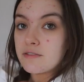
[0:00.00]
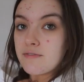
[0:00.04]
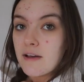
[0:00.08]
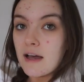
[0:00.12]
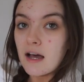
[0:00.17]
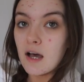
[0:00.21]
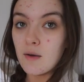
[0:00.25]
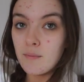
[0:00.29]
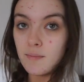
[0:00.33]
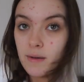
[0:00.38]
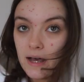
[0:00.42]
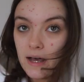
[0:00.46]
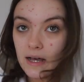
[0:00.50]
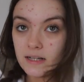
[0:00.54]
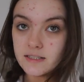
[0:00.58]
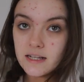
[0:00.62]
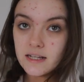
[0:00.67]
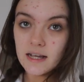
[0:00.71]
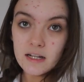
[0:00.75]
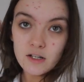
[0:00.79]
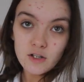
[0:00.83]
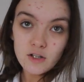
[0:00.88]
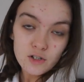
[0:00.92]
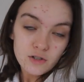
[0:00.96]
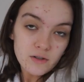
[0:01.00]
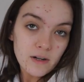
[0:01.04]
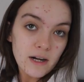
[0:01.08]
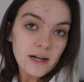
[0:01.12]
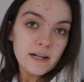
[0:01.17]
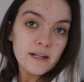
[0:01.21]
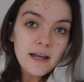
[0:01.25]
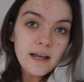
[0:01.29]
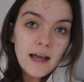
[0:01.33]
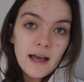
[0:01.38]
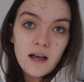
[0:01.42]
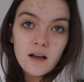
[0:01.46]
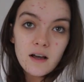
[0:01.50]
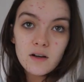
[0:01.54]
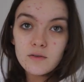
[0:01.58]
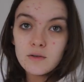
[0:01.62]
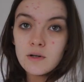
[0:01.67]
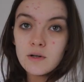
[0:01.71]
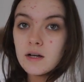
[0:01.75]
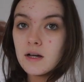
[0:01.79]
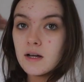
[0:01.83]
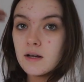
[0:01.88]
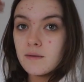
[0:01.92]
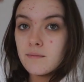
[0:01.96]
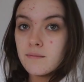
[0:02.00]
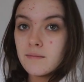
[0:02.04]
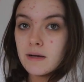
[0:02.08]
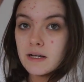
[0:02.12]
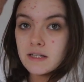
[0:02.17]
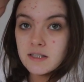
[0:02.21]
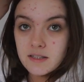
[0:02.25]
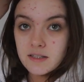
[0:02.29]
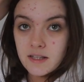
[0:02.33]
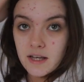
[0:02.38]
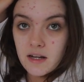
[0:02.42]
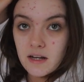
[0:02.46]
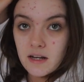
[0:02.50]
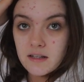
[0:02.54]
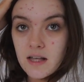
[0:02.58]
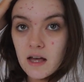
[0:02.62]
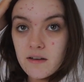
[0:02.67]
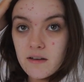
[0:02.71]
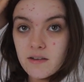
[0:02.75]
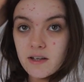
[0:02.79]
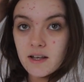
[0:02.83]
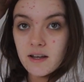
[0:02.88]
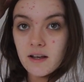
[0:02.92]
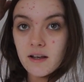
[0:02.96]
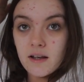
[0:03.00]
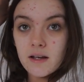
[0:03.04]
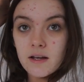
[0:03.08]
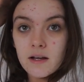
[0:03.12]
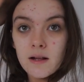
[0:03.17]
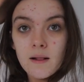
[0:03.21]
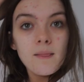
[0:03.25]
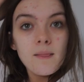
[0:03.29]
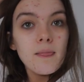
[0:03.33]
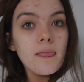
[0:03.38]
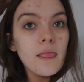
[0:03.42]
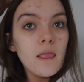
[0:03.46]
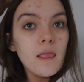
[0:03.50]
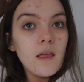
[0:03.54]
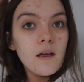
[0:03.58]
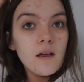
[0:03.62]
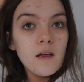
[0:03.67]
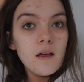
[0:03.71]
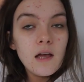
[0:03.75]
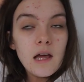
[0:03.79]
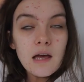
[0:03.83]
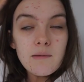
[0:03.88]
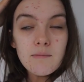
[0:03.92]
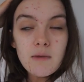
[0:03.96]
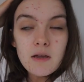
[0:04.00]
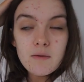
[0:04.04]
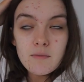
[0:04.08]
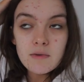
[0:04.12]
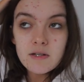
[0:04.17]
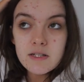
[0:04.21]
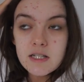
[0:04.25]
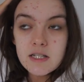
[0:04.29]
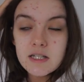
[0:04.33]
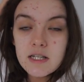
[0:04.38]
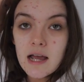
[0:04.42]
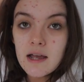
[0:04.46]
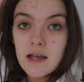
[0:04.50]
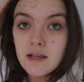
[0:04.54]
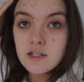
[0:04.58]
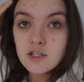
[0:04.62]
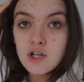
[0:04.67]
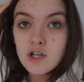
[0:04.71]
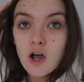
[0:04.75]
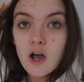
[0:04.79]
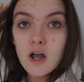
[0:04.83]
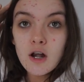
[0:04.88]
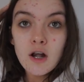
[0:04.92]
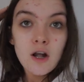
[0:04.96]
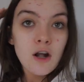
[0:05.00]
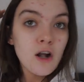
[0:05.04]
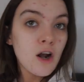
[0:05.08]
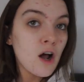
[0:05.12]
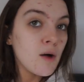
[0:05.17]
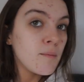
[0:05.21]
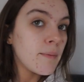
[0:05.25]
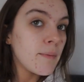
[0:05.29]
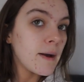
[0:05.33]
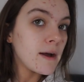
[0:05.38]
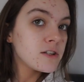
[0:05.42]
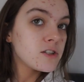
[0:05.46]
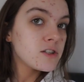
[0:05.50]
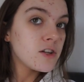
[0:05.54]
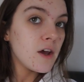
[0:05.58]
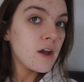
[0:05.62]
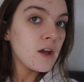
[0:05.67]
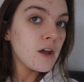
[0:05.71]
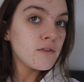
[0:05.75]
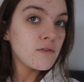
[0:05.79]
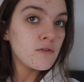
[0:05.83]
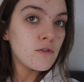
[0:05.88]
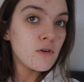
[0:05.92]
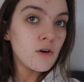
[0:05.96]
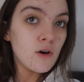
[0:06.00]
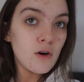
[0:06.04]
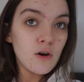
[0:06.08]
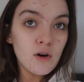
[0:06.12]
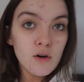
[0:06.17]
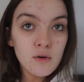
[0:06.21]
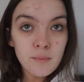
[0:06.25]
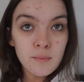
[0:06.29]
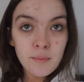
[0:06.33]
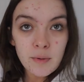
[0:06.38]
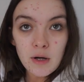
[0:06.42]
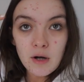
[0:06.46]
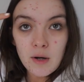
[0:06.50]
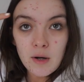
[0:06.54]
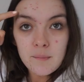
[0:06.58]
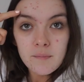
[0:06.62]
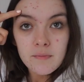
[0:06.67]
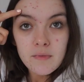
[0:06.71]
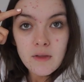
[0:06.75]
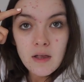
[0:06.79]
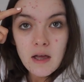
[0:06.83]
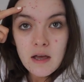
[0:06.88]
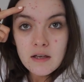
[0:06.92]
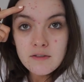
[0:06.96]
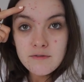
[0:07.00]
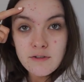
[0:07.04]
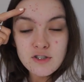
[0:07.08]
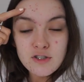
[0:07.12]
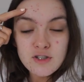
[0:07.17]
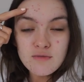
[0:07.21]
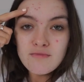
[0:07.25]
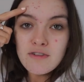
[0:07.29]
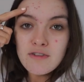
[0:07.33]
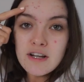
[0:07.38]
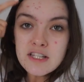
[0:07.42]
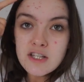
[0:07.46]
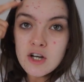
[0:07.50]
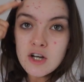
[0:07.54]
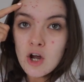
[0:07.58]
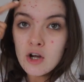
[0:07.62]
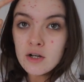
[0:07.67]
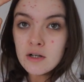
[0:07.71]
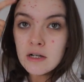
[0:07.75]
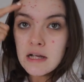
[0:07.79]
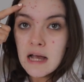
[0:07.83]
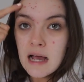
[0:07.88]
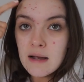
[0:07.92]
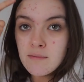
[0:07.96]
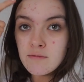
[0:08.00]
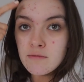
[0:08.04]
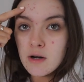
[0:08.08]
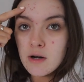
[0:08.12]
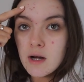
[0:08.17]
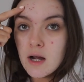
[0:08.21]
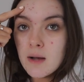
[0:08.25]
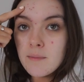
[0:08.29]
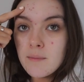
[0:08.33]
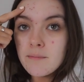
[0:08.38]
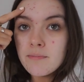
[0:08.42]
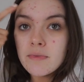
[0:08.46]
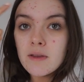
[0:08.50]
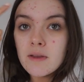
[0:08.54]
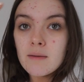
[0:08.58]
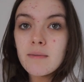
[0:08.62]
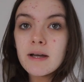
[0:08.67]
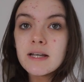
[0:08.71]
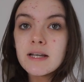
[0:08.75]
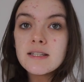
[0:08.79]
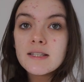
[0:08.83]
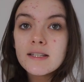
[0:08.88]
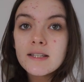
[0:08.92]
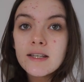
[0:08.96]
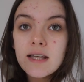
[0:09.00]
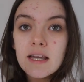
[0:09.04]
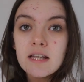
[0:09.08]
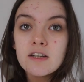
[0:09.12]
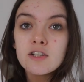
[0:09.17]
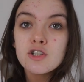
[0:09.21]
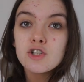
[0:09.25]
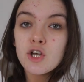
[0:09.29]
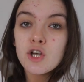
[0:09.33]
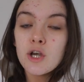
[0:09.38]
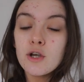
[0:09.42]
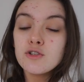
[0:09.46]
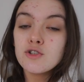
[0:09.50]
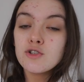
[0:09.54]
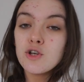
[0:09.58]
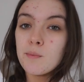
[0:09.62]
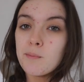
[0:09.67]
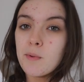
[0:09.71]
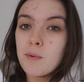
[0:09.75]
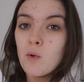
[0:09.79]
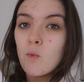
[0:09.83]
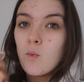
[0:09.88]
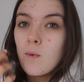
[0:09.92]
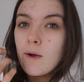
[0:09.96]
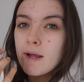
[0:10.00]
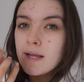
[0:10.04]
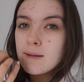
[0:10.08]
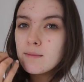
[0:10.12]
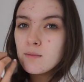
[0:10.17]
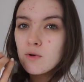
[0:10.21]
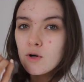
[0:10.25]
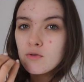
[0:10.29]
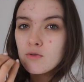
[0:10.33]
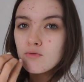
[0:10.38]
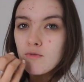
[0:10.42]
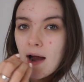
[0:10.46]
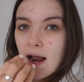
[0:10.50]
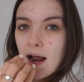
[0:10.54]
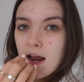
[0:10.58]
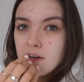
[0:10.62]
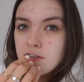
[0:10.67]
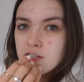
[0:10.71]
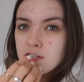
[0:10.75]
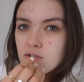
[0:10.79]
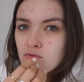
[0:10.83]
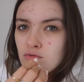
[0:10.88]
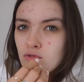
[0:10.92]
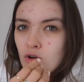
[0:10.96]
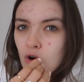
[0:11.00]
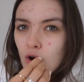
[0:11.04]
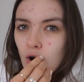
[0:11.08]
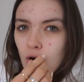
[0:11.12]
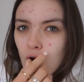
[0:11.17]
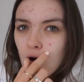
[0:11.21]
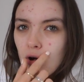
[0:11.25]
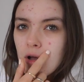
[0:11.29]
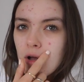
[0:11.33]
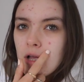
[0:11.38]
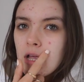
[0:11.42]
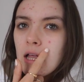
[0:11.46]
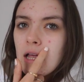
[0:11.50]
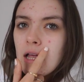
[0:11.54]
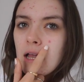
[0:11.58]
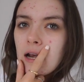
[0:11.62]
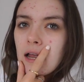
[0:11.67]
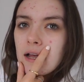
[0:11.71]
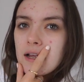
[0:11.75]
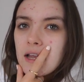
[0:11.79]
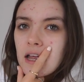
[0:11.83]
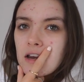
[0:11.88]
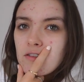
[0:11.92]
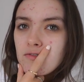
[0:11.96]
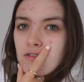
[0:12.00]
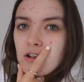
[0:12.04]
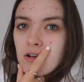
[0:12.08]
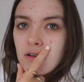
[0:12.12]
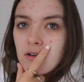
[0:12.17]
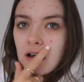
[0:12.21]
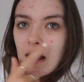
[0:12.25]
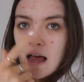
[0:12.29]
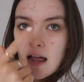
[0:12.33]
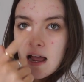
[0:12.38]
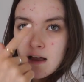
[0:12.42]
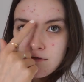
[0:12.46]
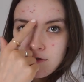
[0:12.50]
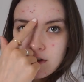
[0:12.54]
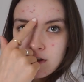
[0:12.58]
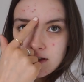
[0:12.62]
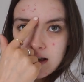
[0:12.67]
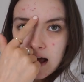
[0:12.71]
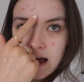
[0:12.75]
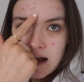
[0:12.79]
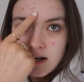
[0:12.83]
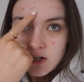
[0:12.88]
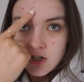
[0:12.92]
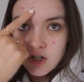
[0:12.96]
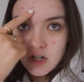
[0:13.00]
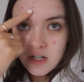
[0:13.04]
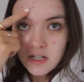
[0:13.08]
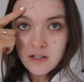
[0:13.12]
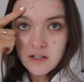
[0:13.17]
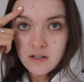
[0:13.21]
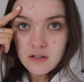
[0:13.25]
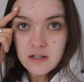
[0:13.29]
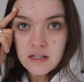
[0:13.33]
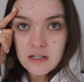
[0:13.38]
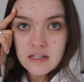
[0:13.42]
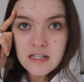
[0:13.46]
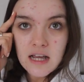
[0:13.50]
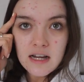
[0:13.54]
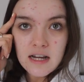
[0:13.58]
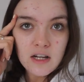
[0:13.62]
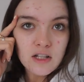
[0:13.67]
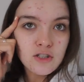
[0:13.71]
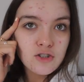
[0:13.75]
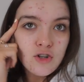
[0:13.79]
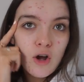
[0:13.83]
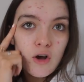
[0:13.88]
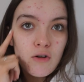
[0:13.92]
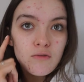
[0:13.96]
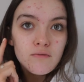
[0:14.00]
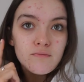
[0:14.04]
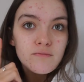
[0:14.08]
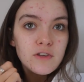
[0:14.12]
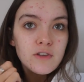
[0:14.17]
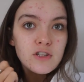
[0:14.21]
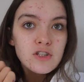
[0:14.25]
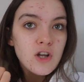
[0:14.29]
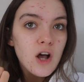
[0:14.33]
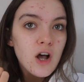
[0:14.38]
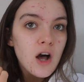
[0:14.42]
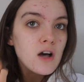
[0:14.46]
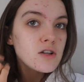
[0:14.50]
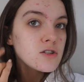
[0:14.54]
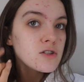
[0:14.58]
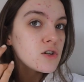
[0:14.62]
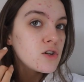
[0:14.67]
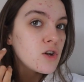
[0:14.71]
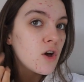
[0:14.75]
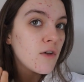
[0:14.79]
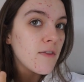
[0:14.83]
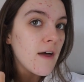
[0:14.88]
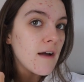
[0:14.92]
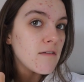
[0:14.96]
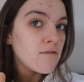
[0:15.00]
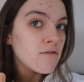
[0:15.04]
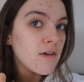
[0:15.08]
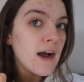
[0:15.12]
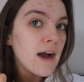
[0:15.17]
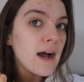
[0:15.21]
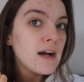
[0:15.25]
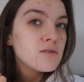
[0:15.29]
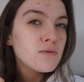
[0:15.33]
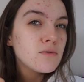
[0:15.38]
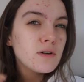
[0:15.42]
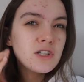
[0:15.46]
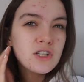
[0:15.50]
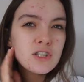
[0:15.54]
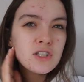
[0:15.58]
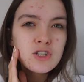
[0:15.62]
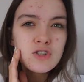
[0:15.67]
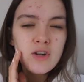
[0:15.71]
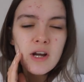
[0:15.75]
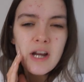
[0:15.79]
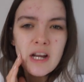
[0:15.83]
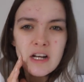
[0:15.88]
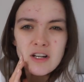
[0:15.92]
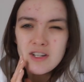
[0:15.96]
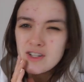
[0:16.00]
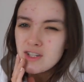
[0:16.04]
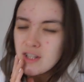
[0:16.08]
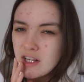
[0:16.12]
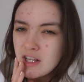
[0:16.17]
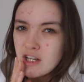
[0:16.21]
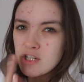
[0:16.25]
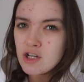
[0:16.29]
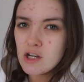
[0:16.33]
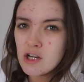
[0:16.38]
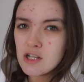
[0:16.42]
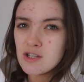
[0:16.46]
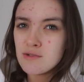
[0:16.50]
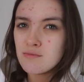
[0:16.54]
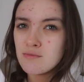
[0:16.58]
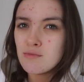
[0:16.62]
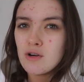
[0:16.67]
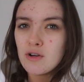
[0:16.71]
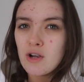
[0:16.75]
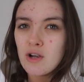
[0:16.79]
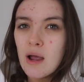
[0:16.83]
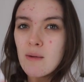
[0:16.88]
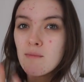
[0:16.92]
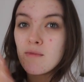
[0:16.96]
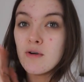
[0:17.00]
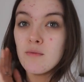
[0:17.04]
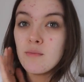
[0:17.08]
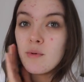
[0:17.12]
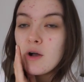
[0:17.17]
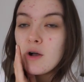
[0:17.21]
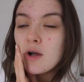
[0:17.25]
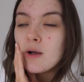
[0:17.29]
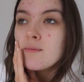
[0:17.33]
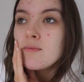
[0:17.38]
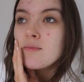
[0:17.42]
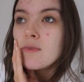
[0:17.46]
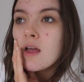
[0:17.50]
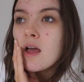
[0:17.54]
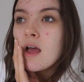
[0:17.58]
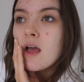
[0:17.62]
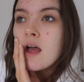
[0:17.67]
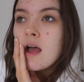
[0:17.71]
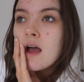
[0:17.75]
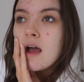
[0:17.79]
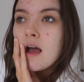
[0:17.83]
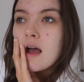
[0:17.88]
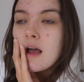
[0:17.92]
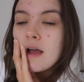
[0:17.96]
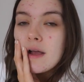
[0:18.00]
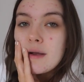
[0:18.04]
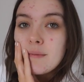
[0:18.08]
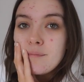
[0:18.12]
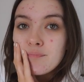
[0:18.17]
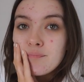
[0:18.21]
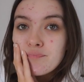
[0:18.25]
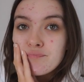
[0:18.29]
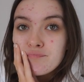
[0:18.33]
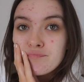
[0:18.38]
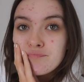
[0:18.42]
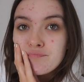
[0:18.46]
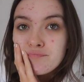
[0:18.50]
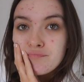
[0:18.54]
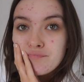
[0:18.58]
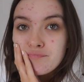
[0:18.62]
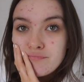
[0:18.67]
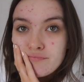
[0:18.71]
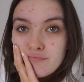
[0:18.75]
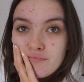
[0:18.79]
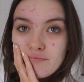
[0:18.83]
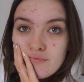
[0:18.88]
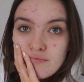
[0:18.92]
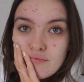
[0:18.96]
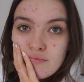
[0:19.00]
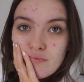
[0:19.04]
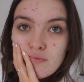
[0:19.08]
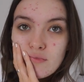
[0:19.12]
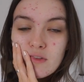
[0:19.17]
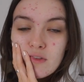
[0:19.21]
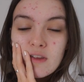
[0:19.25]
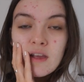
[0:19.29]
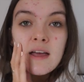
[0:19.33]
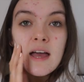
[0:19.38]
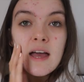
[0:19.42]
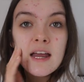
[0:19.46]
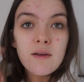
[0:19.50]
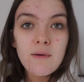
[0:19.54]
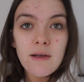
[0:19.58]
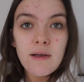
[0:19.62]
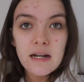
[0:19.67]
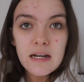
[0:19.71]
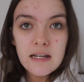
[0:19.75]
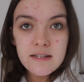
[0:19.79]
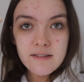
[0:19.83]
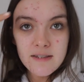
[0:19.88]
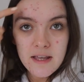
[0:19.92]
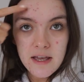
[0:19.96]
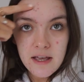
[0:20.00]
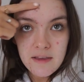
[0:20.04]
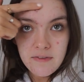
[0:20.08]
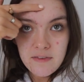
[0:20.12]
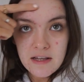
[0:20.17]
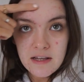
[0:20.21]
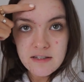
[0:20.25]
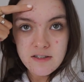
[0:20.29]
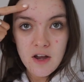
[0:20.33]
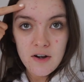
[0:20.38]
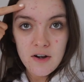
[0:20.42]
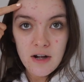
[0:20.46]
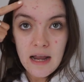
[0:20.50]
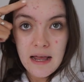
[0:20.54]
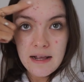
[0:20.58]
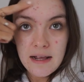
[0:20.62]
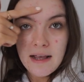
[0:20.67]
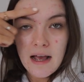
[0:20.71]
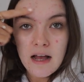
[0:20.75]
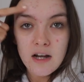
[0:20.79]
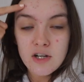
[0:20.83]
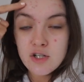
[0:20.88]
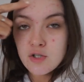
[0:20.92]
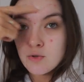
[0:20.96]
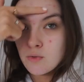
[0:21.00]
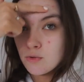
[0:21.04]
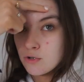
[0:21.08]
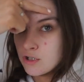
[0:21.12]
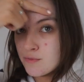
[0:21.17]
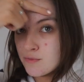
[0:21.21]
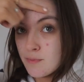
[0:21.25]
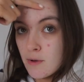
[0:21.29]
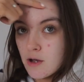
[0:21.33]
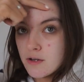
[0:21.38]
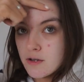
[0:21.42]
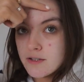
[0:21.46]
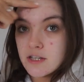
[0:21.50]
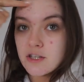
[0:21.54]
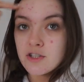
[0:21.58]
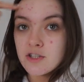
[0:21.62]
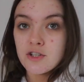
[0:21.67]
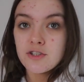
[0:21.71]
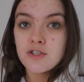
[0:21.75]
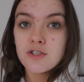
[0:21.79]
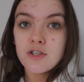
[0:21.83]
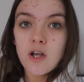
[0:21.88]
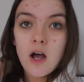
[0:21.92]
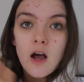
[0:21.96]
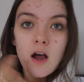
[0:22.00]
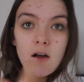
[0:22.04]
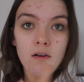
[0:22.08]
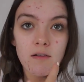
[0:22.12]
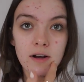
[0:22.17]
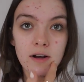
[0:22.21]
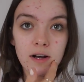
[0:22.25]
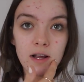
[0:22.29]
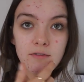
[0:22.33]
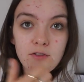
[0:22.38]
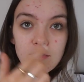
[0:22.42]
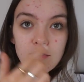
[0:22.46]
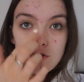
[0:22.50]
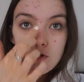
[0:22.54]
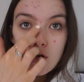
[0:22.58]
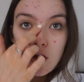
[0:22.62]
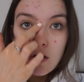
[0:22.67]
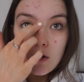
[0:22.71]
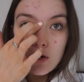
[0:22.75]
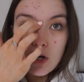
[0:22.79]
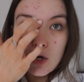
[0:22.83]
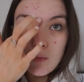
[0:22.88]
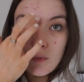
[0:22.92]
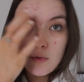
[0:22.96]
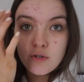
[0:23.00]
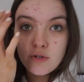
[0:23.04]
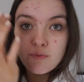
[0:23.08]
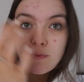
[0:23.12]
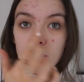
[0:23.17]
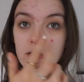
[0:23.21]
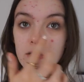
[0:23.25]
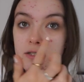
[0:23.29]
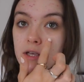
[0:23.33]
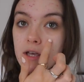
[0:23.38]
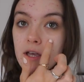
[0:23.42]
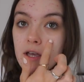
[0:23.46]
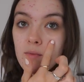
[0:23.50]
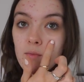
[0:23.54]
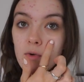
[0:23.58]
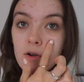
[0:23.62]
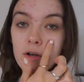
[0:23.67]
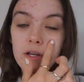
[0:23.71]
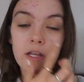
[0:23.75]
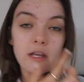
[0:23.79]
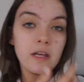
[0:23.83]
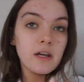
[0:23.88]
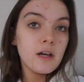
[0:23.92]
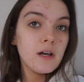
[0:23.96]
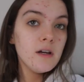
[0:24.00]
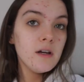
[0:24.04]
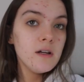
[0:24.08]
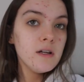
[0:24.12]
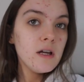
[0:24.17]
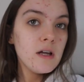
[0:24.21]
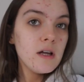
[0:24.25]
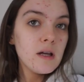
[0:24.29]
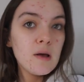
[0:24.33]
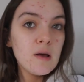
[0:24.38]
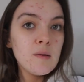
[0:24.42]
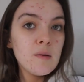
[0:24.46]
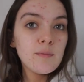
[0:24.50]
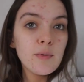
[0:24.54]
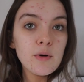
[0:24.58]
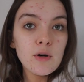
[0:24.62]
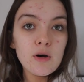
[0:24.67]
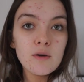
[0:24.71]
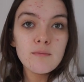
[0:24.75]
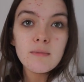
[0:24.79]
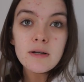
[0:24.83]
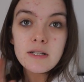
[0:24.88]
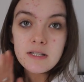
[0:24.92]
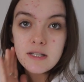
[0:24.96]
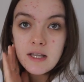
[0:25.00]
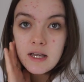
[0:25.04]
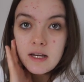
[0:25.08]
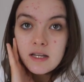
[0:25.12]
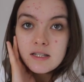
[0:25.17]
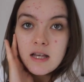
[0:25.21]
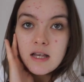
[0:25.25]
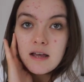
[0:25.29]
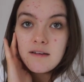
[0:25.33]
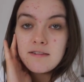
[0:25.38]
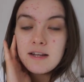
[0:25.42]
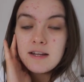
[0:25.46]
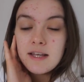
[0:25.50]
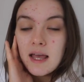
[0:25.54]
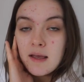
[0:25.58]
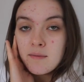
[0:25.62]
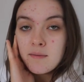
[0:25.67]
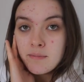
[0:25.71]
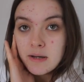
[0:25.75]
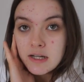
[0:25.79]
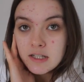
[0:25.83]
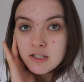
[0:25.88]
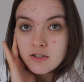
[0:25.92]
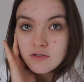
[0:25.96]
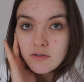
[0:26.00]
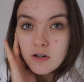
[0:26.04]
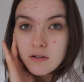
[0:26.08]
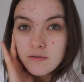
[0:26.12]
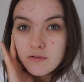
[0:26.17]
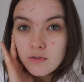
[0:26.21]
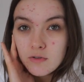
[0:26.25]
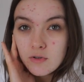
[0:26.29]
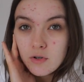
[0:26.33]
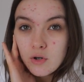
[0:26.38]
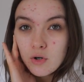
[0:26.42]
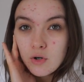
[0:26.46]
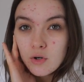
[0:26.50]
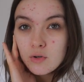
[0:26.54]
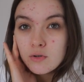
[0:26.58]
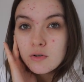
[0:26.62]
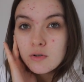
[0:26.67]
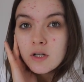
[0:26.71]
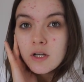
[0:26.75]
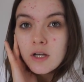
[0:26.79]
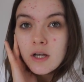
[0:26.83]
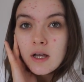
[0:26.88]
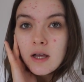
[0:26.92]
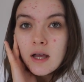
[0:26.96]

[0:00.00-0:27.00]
for how bad I look right now. My skin is having a moment today. It's got a lot better overall, but for some reason on camera my skin shows up way more red and raw. Like in real life, these are actually, it's like, it's not, the scars are not that red, which is strange that it shows up more on camera, but anyway, at least these aren't like actual spots, it's just scarring. I've just got a couple spots here and one here, but my skin is definitely getting better overall.